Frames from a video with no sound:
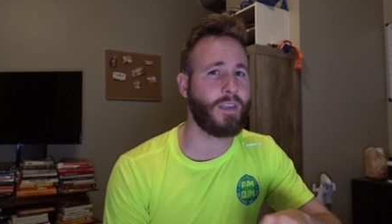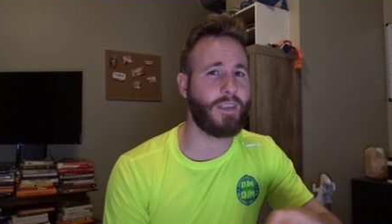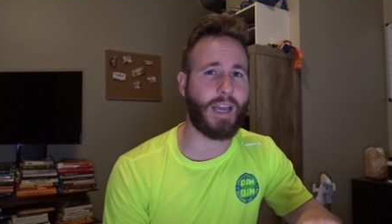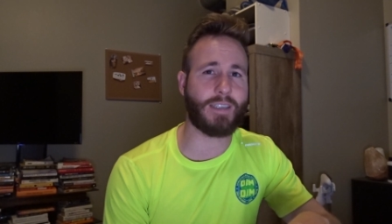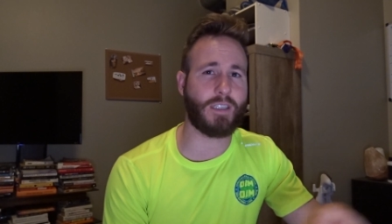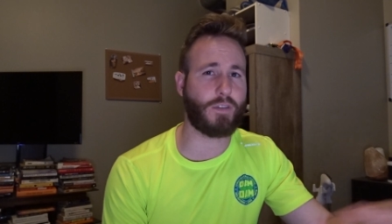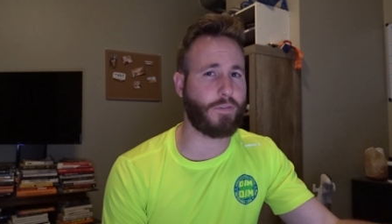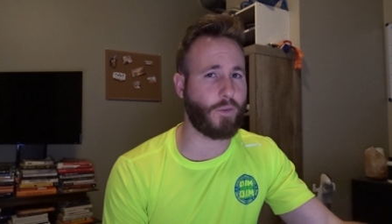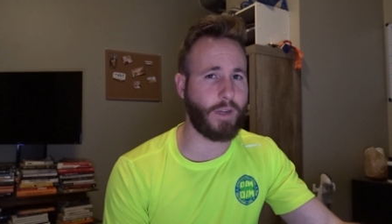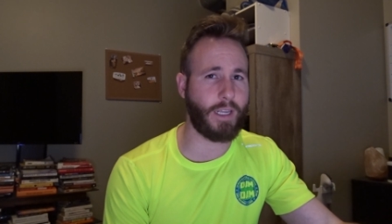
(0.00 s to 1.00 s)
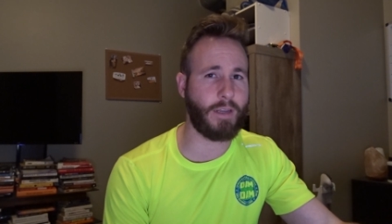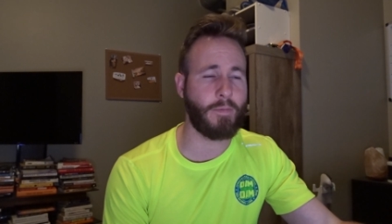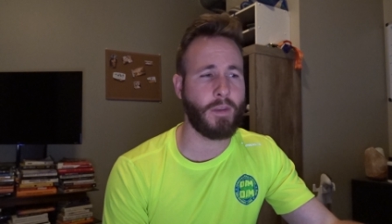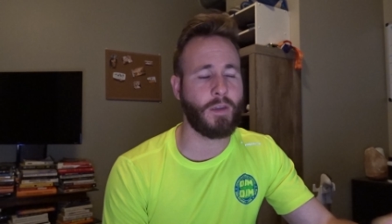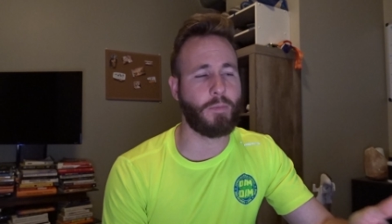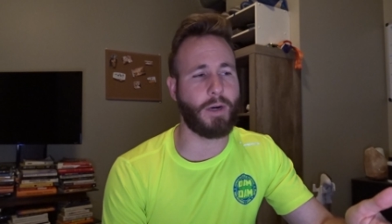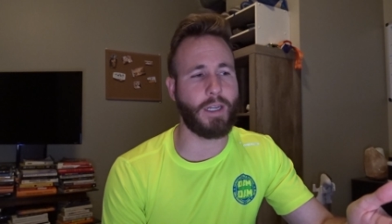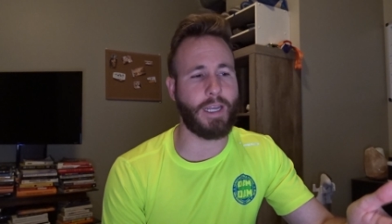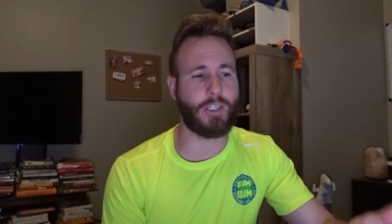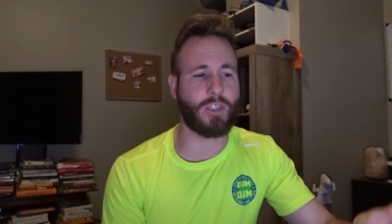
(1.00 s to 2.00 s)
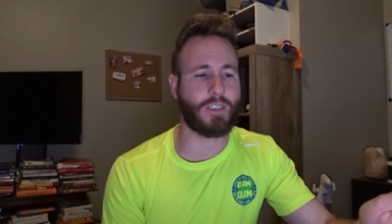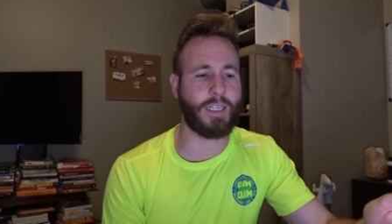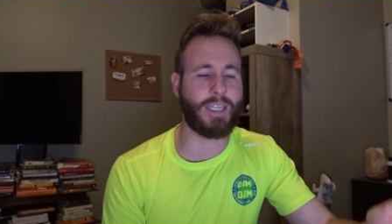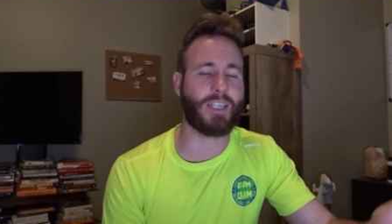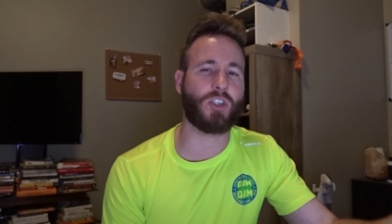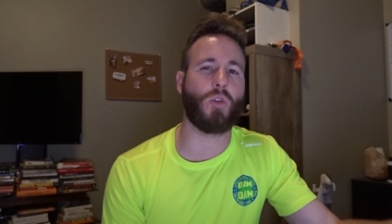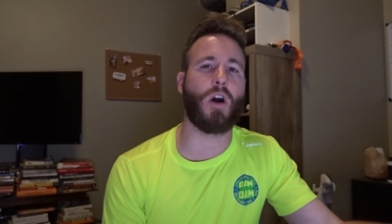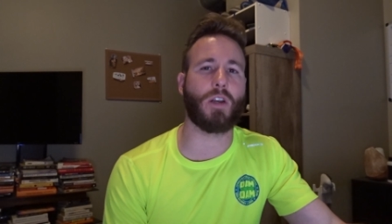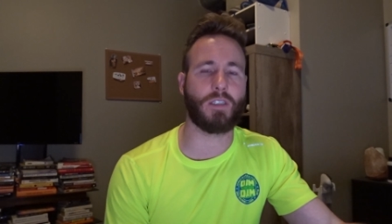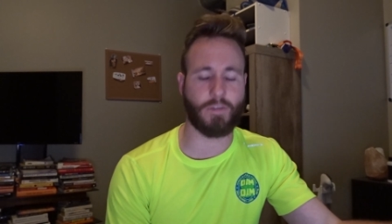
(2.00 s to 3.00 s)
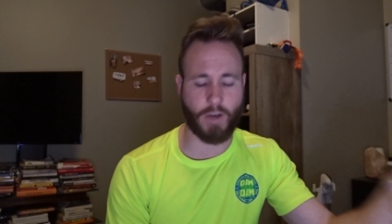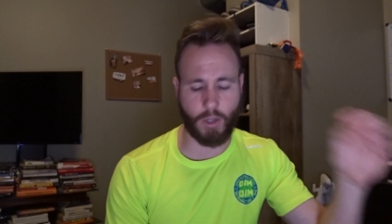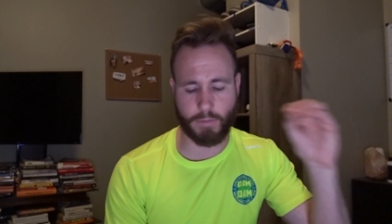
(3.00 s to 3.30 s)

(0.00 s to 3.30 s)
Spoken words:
Yes, it's free, but it takes so long to develop.